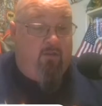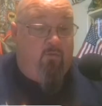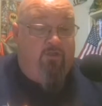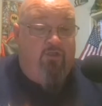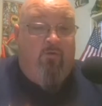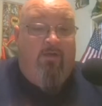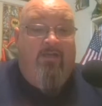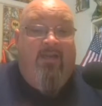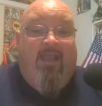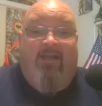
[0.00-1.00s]
the original
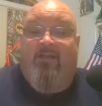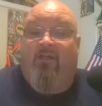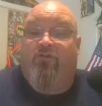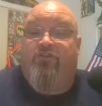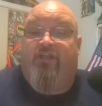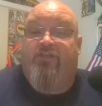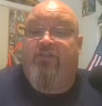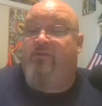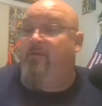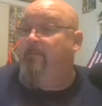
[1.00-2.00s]
one, had color
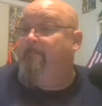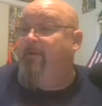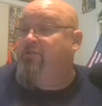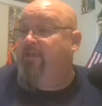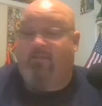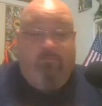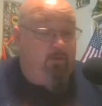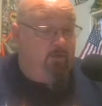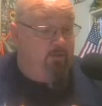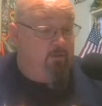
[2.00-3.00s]
changing, much like his
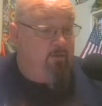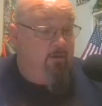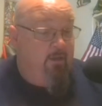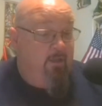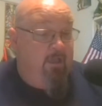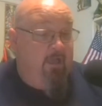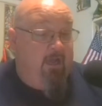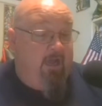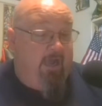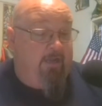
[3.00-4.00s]
brother.
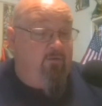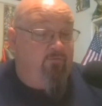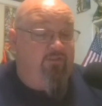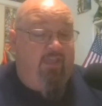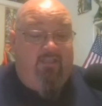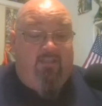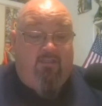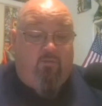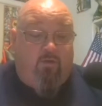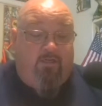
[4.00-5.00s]
I don't think
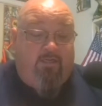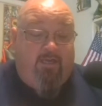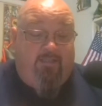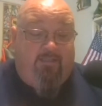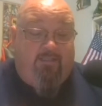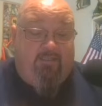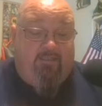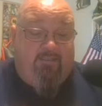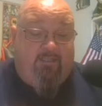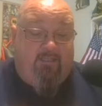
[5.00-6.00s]
this one does. It
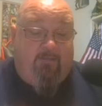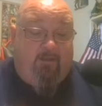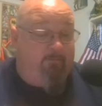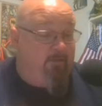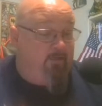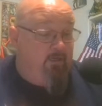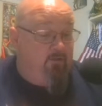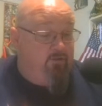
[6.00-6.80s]
doesn't say anything about it being color